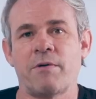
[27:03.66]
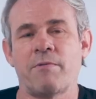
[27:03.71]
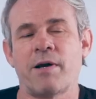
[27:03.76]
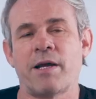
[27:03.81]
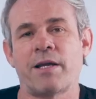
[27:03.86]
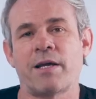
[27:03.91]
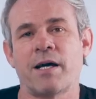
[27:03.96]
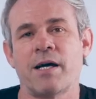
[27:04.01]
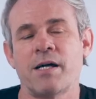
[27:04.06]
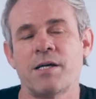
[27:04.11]

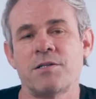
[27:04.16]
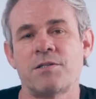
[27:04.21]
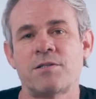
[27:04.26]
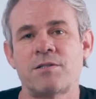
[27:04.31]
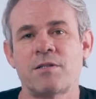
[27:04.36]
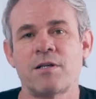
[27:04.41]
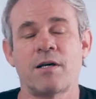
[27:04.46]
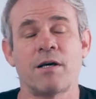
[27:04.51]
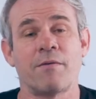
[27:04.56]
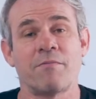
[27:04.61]
anyway,
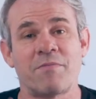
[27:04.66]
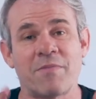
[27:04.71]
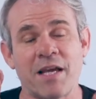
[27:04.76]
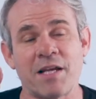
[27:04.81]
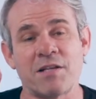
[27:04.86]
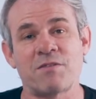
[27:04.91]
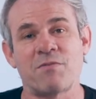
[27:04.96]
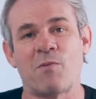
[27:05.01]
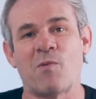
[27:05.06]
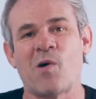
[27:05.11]
guys, um,
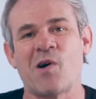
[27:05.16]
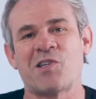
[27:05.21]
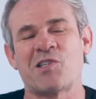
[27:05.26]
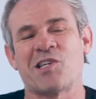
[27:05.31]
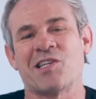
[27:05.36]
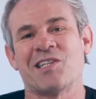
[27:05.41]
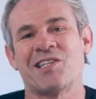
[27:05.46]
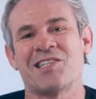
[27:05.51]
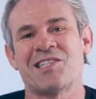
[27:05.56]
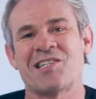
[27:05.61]
thanks for
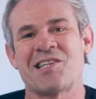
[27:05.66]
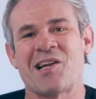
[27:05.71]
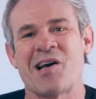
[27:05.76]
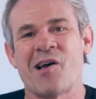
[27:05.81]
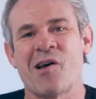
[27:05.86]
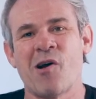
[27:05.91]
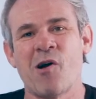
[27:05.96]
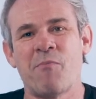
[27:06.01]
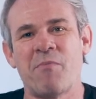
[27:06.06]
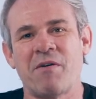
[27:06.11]
watching this, and
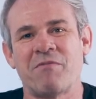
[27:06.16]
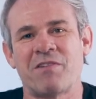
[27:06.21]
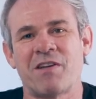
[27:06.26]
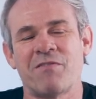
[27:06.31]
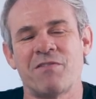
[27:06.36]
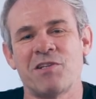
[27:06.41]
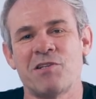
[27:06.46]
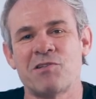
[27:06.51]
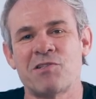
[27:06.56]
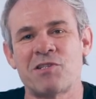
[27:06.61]
I hope I've
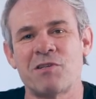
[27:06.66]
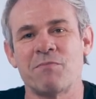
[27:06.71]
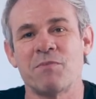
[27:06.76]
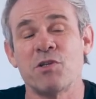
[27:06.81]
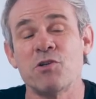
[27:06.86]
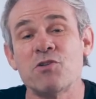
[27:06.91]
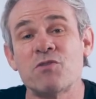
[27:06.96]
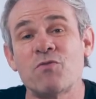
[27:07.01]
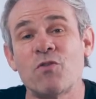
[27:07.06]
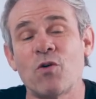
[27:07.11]
given you some
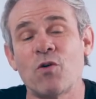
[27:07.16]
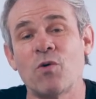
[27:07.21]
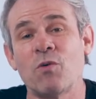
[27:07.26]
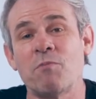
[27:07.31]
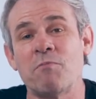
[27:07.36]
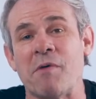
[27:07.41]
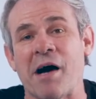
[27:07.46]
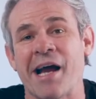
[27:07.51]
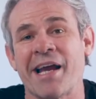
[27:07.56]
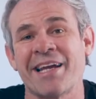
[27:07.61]
useful
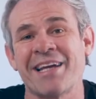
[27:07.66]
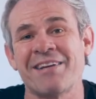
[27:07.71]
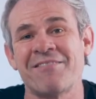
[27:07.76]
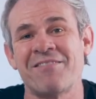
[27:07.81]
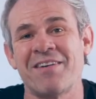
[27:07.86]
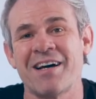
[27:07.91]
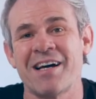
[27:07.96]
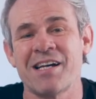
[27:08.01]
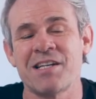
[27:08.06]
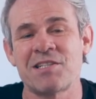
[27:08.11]
buying
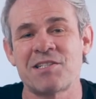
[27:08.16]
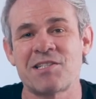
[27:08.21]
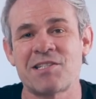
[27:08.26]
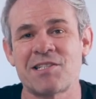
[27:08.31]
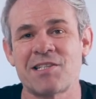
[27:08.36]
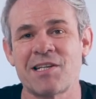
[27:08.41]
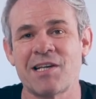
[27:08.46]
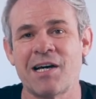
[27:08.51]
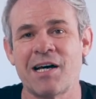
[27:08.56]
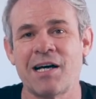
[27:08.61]

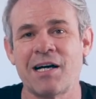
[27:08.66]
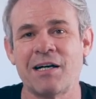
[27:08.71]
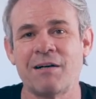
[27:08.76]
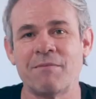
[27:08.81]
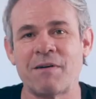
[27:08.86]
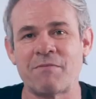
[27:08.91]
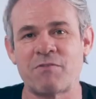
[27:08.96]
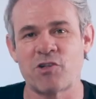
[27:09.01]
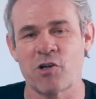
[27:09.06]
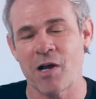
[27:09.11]
advice.
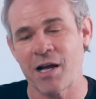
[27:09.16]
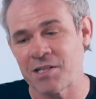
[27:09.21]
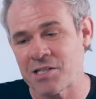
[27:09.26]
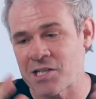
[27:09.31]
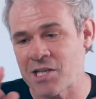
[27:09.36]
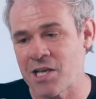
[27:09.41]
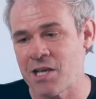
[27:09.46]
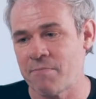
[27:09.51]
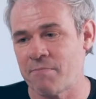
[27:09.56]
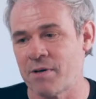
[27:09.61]
Um, I've tried to
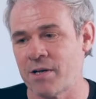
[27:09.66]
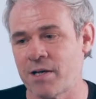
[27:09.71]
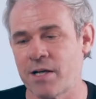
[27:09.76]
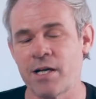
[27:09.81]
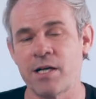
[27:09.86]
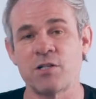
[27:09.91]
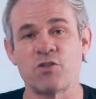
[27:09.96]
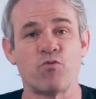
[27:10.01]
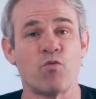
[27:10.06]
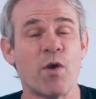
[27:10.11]
keep it
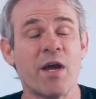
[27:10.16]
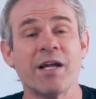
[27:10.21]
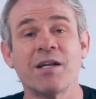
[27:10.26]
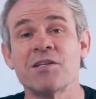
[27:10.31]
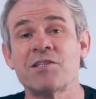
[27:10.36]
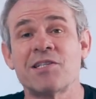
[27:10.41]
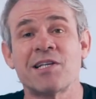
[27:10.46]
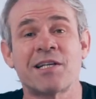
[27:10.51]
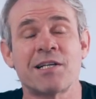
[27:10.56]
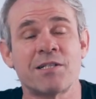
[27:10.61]
as
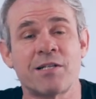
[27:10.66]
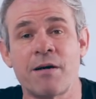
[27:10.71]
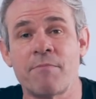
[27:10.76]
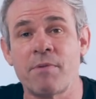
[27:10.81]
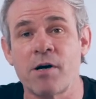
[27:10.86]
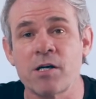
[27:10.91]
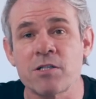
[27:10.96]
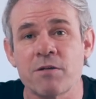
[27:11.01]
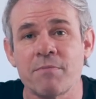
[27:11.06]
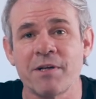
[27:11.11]
realistic as I
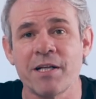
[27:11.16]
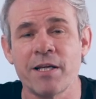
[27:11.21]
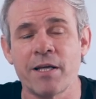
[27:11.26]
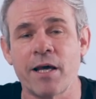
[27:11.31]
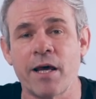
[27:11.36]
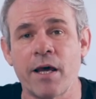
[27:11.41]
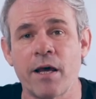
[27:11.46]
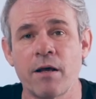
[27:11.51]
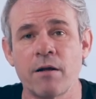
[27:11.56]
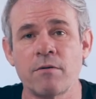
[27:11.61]
possibly
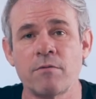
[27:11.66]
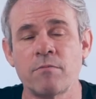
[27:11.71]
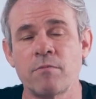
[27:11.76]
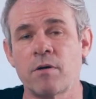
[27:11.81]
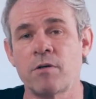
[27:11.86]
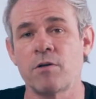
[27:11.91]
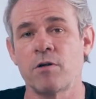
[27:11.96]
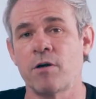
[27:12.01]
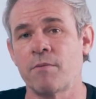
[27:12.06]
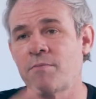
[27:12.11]
can.
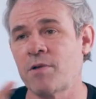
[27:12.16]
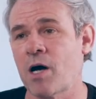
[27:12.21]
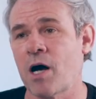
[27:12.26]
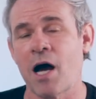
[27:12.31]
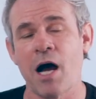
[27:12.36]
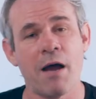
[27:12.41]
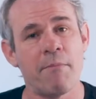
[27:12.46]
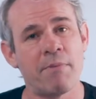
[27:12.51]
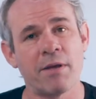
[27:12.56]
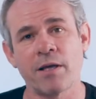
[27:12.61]
You know, I'm not
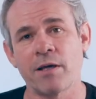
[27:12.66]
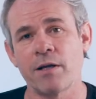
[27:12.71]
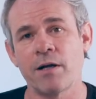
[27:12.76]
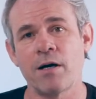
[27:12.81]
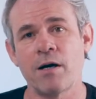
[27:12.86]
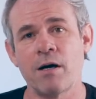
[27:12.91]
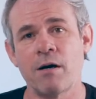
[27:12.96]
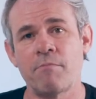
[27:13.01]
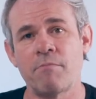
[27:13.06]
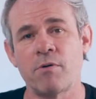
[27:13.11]
hyping it
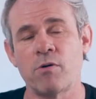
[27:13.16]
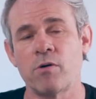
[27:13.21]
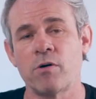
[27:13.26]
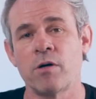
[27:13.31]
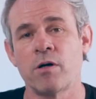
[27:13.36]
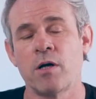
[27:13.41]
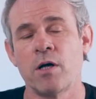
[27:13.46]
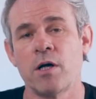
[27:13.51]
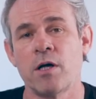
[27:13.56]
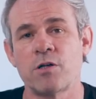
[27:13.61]
up
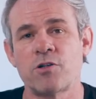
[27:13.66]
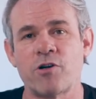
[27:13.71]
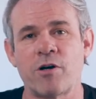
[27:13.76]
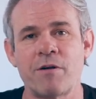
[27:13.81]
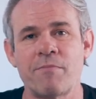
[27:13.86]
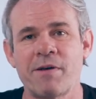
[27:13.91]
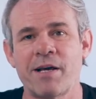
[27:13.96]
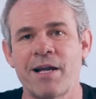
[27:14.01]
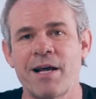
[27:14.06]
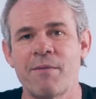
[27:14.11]
or trying
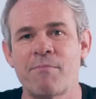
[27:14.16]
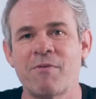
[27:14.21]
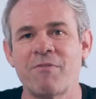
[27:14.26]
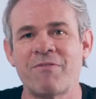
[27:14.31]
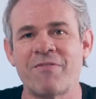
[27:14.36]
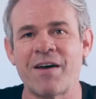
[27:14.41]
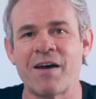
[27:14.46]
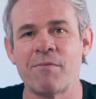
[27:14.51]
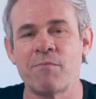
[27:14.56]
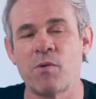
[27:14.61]
to be an Apple
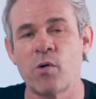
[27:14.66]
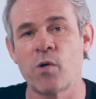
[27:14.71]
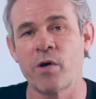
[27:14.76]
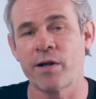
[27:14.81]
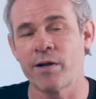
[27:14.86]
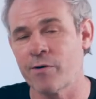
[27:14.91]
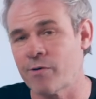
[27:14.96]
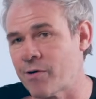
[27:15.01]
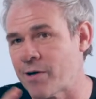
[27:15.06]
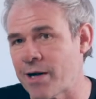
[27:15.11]

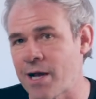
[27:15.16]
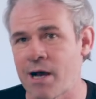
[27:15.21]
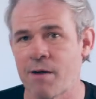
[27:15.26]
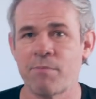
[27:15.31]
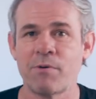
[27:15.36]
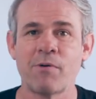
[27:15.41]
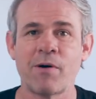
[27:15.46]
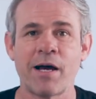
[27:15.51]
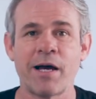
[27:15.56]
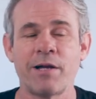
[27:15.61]
fanboy or an
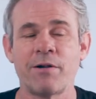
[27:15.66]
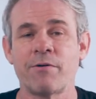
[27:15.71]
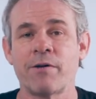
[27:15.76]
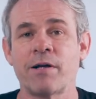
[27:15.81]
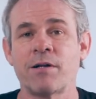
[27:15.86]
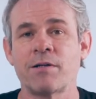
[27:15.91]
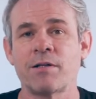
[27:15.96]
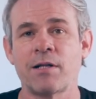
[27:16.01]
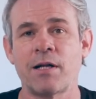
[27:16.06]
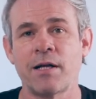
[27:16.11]
Apple hater or
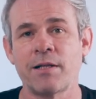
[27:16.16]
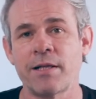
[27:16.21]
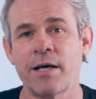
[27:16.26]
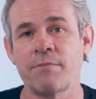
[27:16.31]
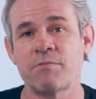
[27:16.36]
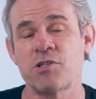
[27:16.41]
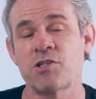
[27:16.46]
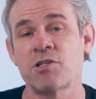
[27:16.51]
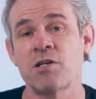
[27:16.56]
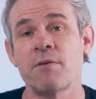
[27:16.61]
anything like
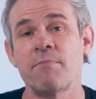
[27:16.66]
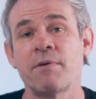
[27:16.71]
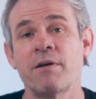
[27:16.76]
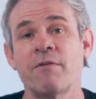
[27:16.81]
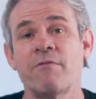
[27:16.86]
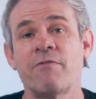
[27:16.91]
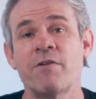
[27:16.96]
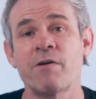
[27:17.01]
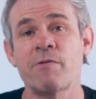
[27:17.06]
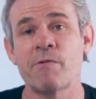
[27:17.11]
that. Just keeping
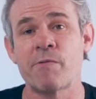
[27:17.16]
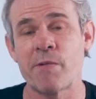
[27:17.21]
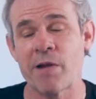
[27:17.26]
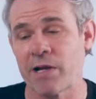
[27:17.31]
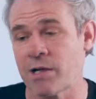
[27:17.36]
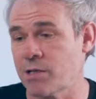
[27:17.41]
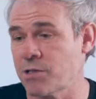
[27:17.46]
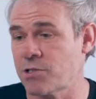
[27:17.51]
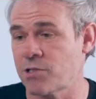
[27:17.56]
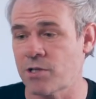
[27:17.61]
it very
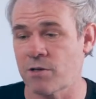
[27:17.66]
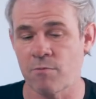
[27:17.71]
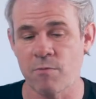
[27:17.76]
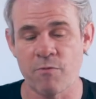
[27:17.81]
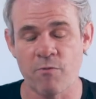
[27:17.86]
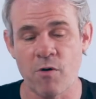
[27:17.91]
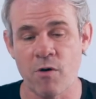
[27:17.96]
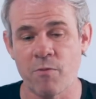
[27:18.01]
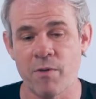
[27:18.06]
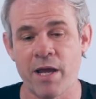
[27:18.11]
realistic
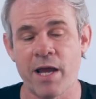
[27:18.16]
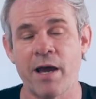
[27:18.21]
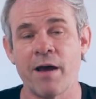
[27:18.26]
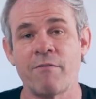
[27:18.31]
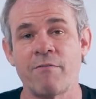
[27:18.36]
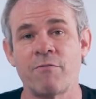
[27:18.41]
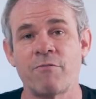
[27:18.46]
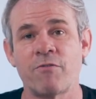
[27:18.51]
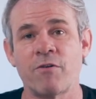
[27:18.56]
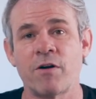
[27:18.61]
with what we
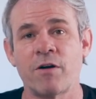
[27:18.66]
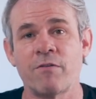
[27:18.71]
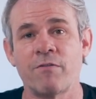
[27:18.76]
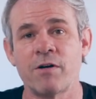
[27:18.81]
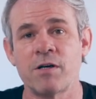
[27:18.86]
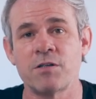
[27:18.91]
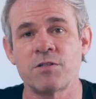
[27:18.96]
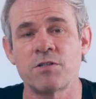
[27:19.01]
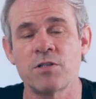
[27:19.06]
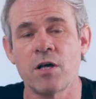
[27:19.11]
have in front of
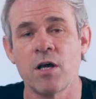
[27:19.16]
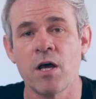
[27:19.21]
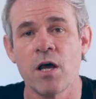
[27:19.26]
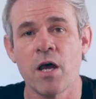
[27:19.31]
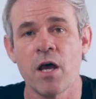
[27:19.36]
us,